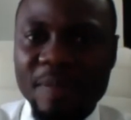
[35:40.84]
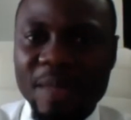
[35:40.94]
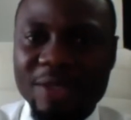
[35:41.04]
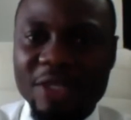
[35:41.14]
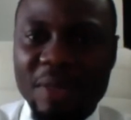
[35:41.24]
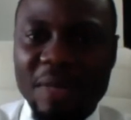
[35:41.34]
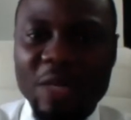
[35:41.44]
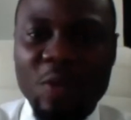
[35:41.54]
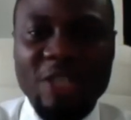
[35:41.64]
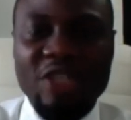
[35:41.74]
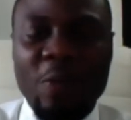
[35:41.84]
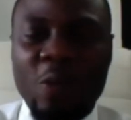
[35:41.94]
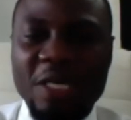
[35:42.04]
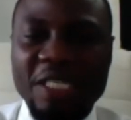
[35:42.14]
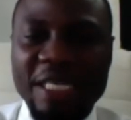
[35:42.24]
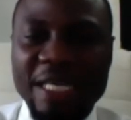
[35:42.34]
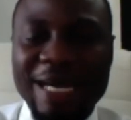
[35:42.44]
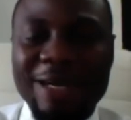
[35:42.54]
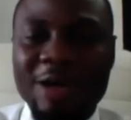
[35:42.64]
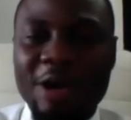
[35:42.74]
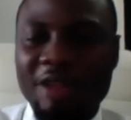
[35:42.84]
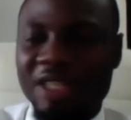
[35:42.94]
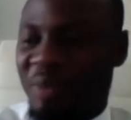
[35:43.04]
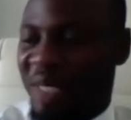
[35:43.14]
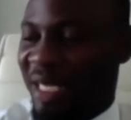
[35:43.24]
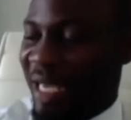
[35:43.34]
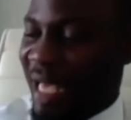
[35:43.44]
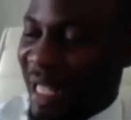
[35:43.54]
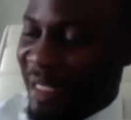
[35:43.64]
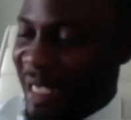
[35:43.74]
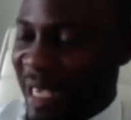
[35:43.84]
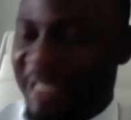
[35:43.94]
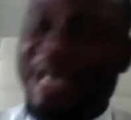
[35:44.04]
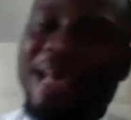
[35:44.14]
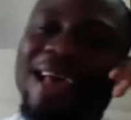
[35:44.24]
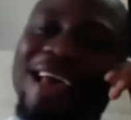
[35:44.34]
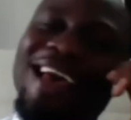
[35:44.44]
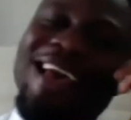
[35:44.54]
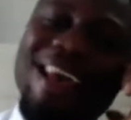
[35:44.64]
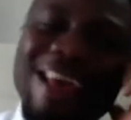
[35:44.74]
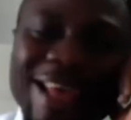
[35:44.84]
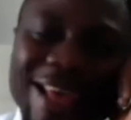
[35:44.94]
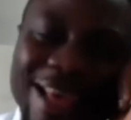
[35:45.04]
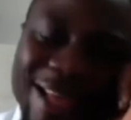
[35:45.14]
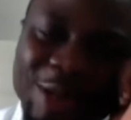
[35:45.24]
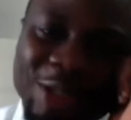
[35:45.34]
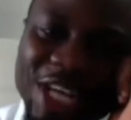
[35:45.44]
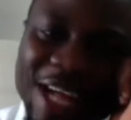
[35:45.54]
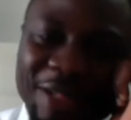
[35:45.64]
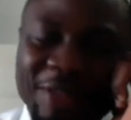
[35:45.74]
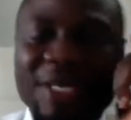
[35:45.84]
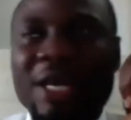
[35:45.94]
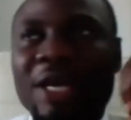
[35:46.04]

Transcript: So somebody wakes up one day and calls me and says, hey, hello, Charles.